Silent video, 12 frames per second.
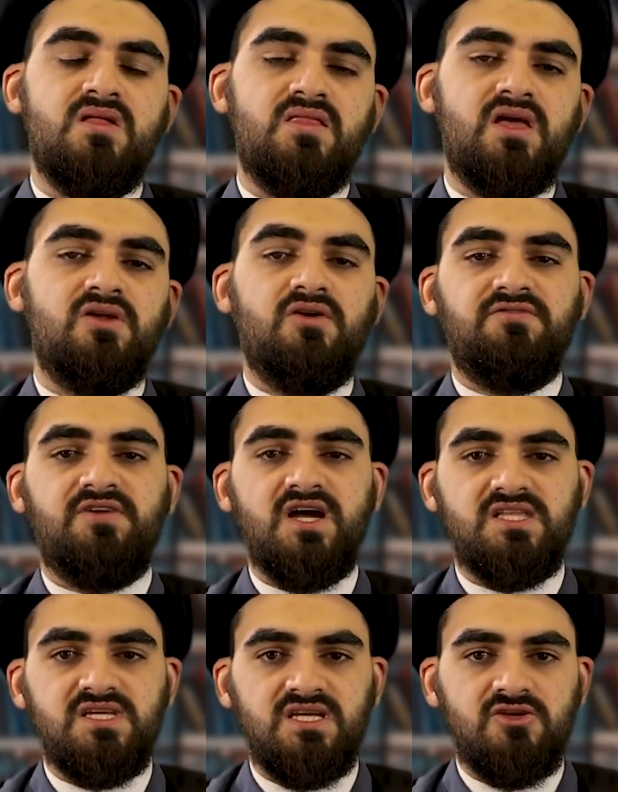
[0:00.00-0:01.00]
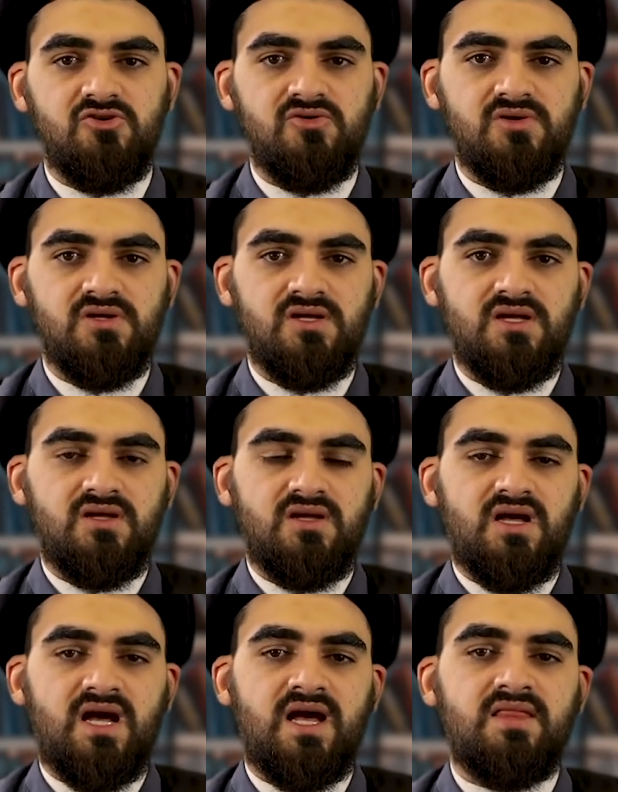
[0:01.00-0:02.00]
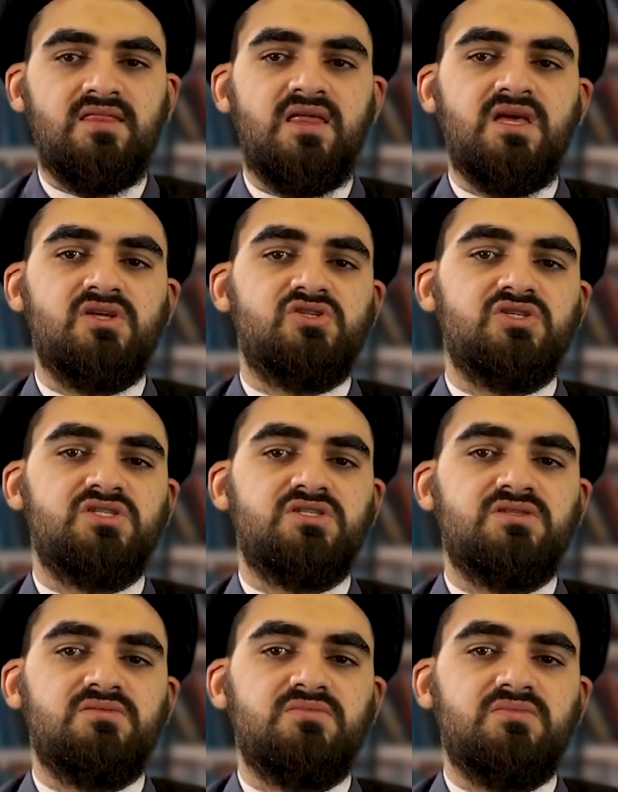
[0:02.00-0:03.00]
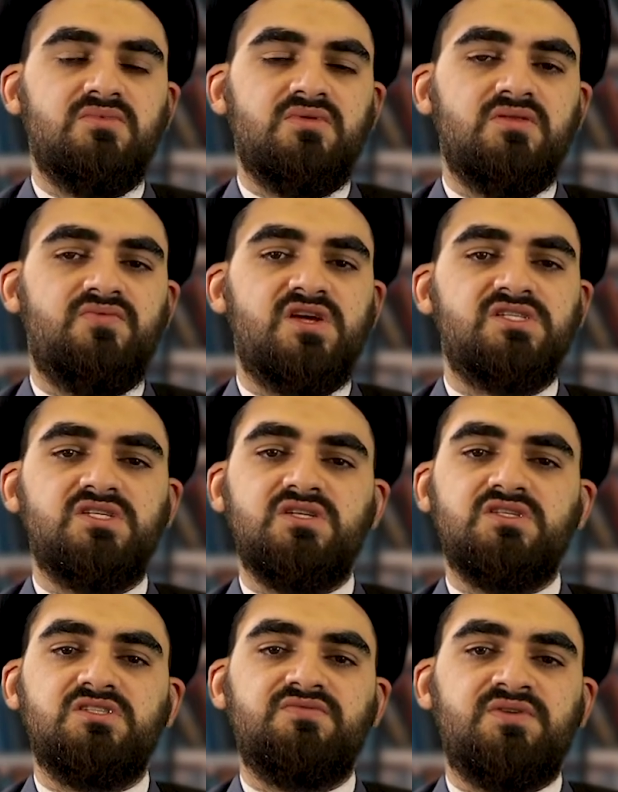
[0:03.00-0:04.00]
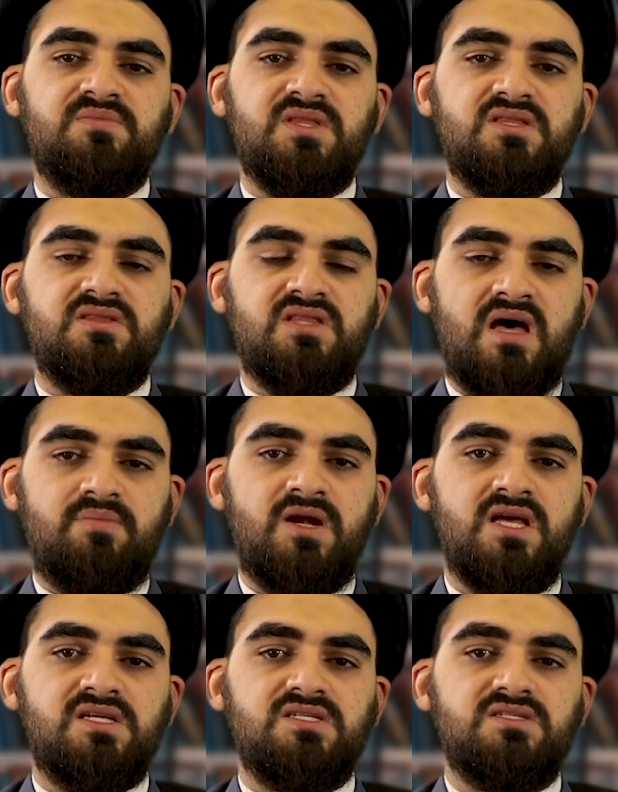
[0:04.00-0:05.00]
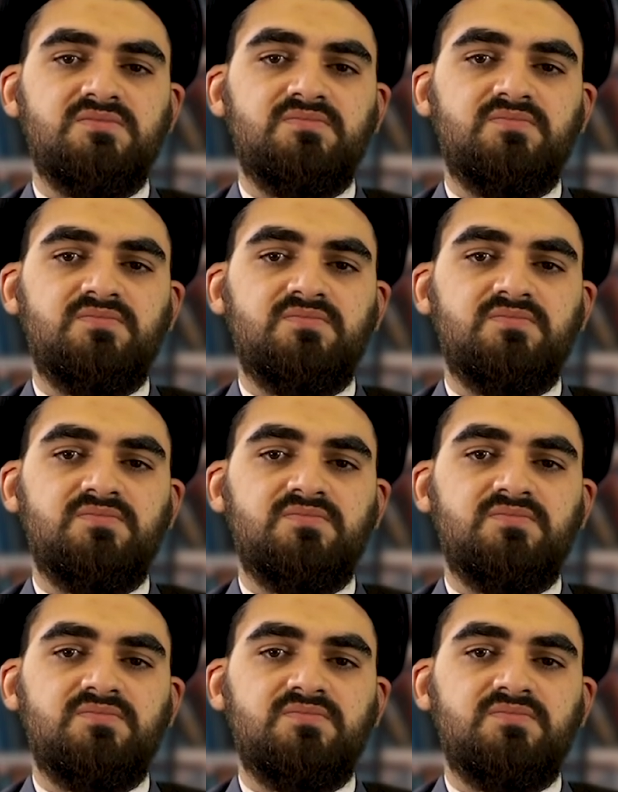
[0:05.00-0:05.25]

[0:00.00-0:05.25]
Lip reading: They are not fighting you, and they are just the residents from that place.